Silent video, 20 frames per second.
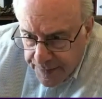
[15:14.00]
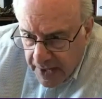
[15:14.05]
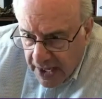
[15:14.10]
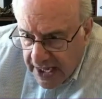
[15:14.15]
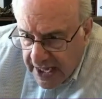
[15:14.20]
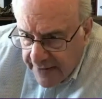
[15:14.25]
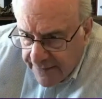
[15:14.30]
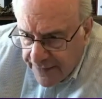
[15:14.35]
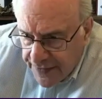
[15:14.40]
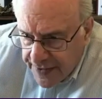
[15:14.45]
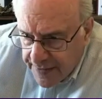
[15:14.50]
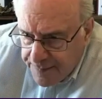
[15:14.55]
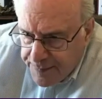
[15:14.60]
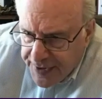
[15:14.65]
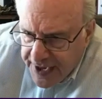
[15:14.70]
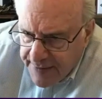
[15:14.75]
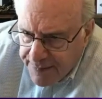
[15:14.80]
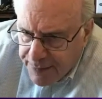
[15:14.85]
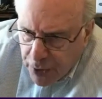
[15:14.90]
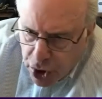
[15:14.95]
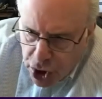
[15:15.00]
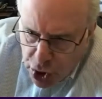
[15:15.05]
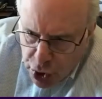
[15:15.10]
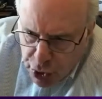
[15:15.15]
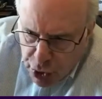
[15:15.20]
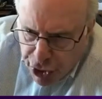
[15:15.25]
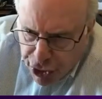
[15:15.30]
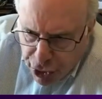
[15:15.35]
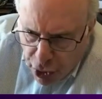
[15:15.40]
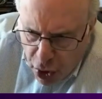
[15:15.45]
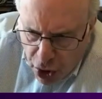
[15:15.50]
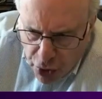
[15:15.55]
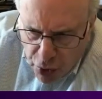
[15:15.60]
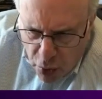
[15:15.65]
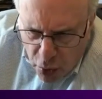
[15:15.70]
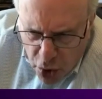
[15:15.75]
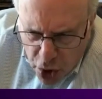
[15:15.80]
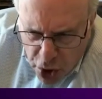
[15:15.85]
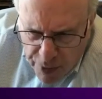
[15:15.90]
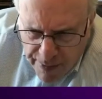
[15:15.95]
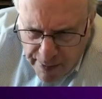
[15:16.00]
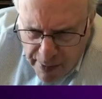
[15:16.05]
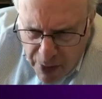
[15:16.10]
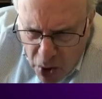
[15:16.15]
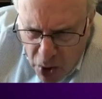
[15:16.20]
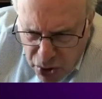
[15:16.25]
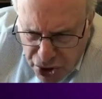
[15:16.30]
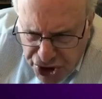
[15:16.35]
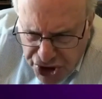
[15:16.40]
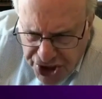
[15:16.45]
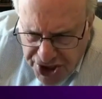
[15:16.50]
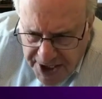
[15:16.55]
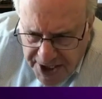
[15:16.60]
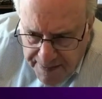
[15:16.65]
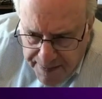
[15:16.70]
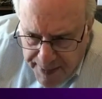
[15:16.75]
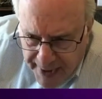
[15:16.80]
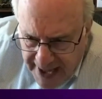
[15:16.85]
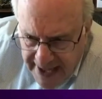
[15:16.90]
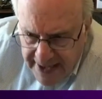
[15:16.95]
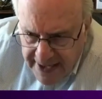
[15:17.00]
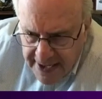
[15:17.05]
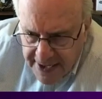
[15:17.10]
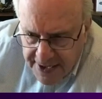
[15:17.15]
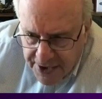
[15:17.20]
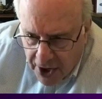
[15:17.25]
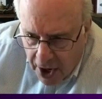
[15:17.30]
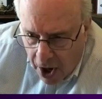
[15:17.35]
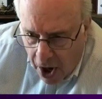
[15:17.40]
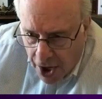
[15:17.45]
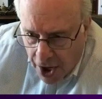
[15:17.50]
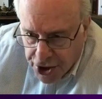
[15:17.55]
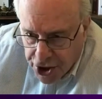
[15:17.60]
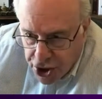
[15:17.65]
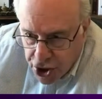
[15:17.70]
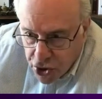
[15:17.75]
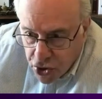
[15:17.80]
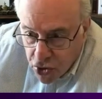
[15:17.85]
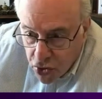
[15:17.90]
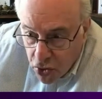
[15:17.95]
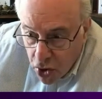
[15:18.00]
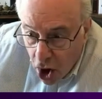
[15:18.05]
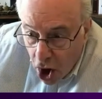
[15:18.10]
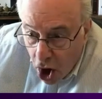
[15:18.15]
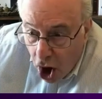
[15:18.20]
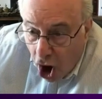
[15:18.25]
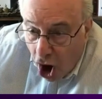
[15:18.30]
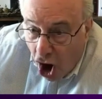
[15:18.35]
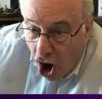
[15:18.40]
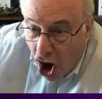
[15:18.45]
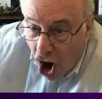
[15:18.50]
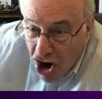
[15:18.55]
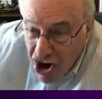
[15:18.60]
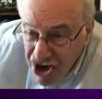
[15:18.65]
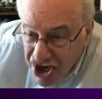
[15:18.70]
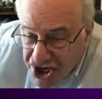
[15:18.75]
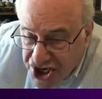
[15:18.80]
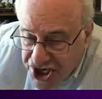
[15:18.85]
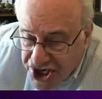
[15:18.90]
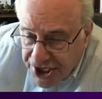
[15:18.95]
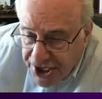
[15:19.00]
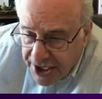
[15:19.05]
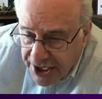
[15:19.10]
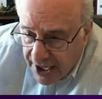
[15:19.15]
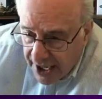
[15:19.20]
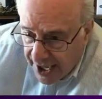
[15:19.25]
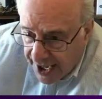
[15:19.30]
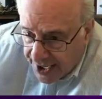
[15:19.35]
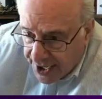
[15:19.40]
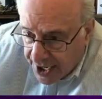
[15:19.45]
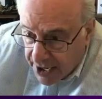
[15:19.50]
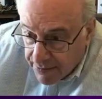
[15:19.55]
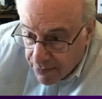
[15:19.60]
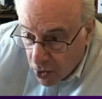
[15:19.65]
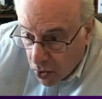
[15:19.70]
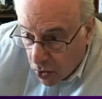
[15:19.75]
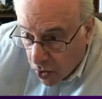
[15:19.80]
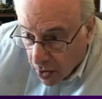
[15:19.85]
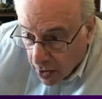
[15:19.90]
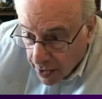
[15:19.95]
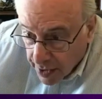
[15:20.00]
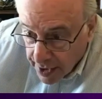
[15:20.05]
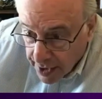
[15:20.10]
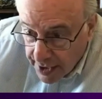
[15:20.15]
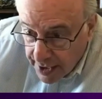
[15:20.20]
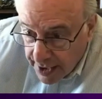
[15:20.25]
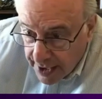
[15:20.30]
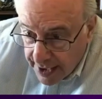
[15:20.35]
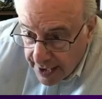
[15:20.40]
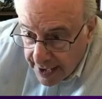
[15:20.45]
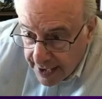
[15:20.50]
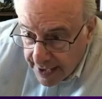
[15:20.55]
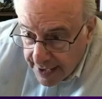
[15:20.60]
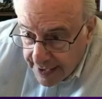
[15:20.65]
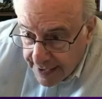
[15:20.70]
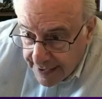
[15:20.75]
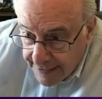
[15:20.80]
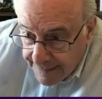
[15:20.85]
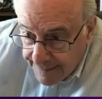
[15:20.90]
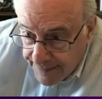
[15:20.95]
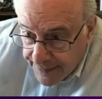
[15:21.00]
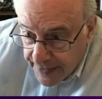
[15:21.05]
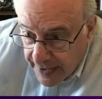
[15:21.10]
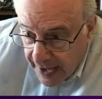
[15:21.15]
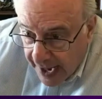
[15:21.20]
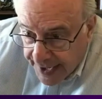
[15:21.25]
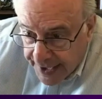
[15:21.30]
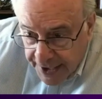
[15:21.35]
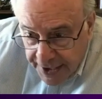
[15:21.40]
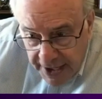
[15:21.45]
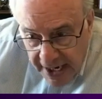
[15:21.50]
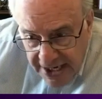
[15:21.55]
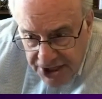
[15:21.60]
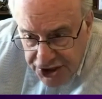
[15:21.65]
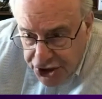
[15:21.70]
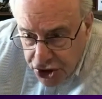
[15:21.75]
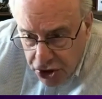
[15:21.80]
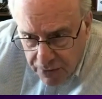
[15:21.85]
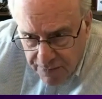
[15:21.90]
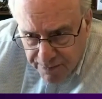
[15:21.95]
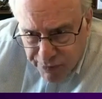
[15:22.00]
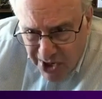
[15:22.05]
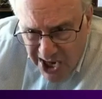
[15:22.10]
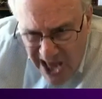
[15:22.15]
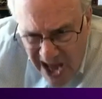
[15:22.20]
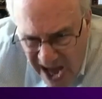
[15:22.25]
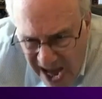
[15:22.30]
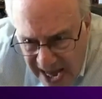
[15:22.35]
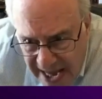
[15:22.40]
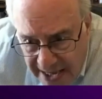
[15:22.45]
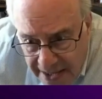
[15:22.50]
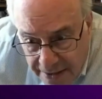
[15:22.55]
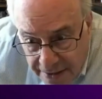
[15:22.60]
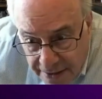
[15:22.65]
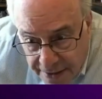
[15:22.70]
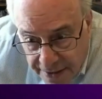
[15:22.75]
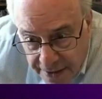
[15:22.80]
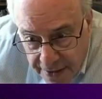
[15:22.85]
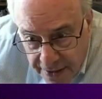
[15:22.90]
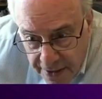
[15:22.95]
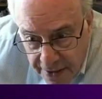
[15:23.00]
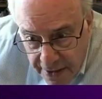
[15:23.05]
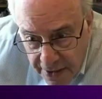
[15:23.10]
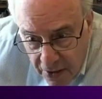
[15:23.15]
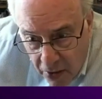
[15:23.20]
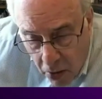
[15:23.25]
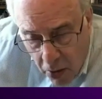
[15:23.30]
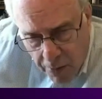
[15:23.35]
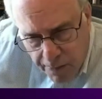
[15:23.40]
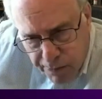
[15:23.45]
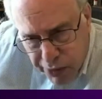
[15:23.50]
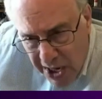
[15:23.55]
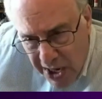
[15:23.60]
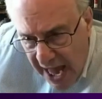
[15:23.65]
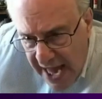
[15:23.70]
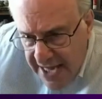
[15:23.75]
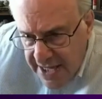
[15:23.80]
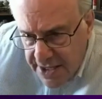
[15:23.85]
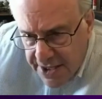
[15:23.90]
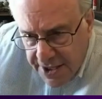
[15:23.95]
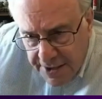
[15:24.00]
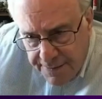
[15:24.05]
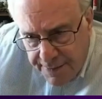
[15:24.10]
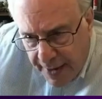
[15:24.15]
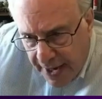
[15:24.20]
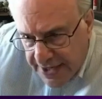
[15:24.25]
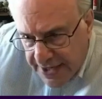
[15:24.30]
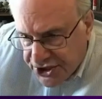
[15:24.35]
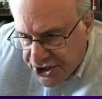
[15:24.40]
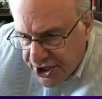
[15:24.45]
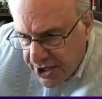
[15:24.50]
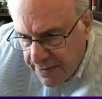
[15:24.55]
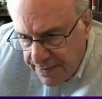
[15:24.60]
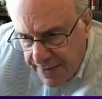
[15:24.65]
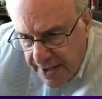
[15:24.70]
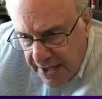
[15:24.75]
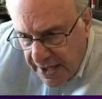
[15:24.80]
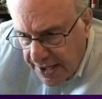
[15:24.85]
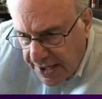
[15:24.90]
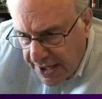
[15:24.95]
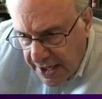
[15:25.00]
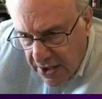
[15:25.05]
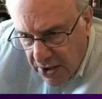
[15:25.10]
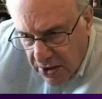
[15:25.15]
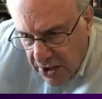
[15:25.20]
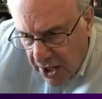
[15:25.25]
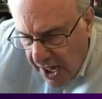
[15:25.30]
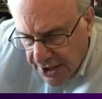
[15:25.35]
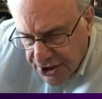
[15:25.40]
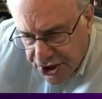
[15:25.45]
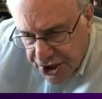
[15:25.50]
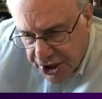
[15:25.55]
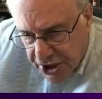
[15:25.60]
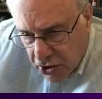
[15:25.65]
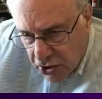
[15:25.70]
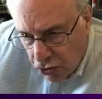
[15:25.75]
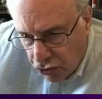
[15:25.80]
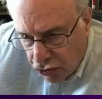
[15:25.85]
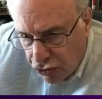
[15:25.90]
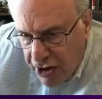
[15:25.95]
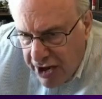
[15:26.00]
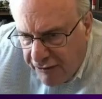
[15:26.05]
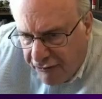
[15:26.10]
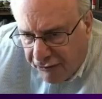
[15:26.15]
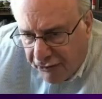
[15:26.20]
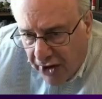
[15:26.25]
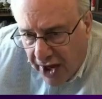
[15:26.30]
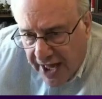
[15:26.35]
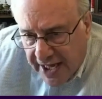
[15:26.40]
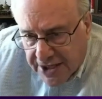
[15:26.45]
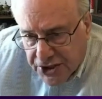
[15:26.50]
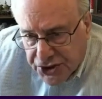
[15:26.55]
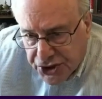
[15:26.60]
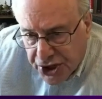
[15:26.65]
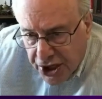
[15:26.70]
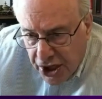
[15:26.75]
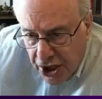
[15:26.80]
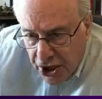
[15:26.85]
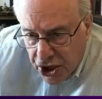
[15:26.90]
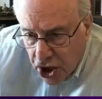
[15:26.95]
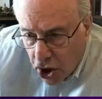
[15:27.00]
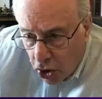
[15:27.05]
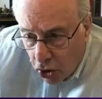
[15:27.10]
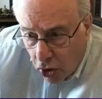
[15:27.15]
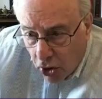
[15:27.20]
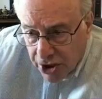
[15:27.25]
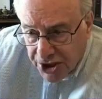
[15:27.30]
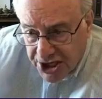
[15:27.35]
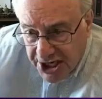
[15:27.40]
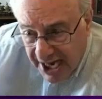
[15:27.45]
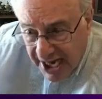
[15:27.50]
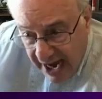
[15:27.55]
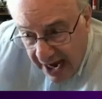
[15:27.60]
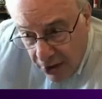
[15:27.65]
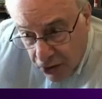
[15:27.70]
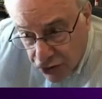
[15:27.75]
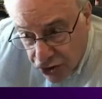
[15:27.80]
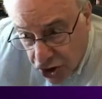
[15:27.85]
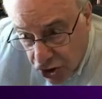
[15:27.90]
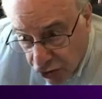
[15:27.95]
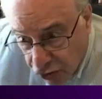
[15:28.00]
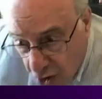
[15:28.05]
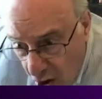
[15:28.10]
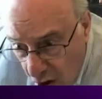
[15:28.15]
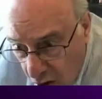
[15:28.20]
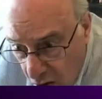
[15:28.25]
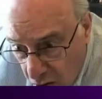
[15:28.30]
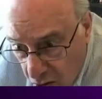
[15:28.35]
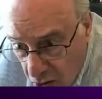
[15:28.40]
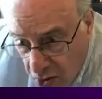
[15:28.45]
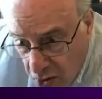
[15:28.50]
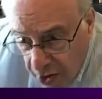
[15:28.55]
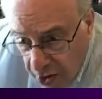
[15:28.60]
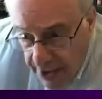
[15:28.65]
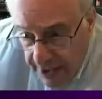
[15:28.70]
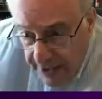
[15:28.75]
even the people you thought were most dependent on you aren't anymore. And unless you're blind or blinded by some ideological reflex you ought to outgrow,